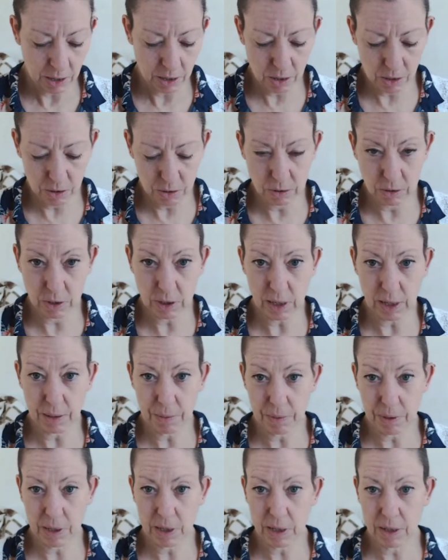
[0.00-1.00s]
usually
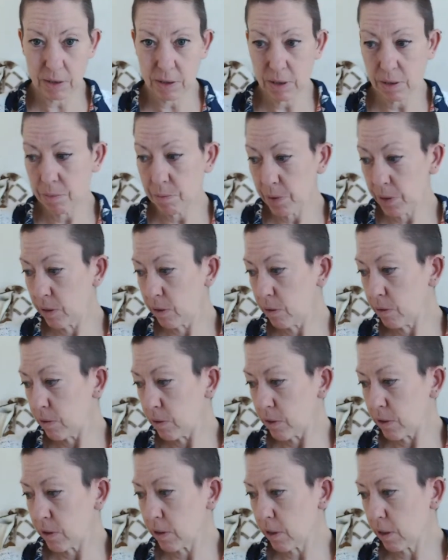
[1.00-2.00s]
when I go to the
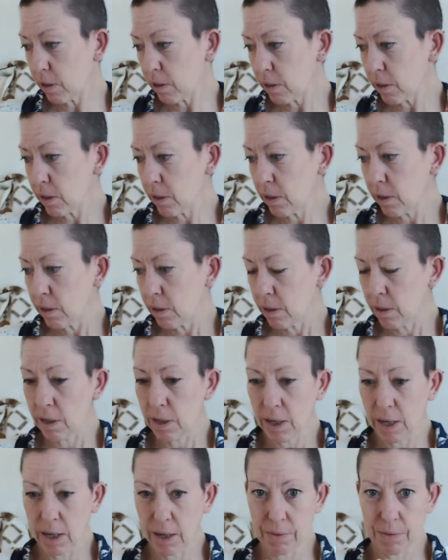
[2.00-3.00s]
Boots, I
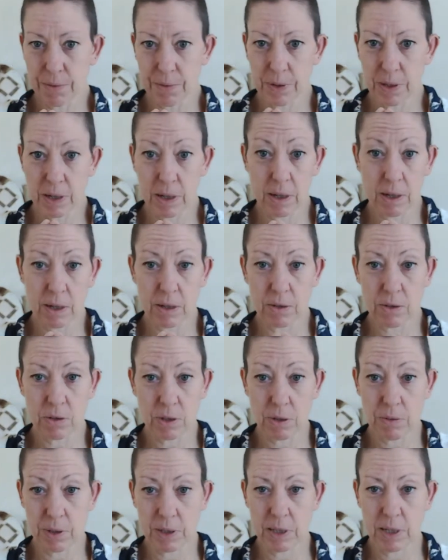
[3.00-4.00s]
have, you know,
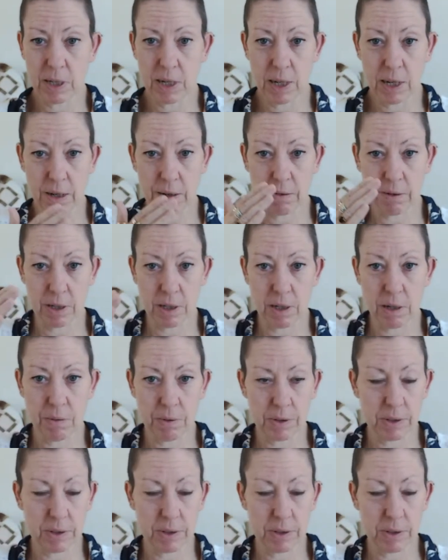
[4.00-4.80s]
100 quid here and I know